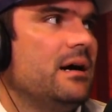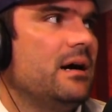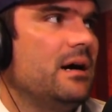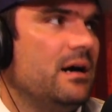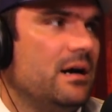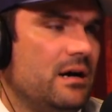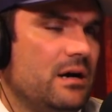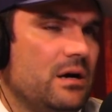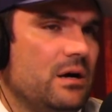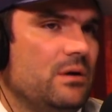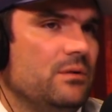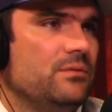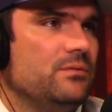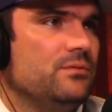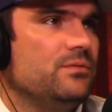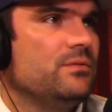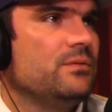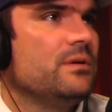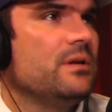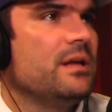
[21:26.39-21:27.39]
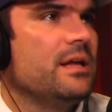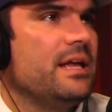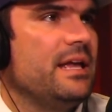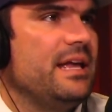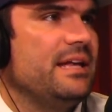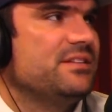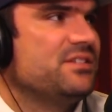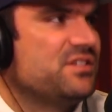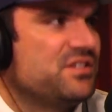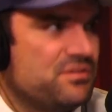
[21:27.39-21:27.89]
of
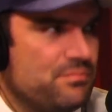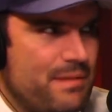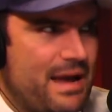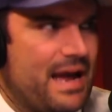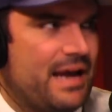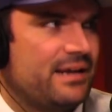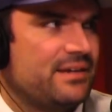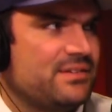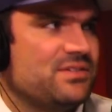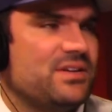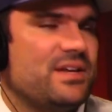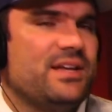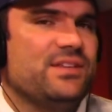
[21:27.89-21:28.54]
it smacks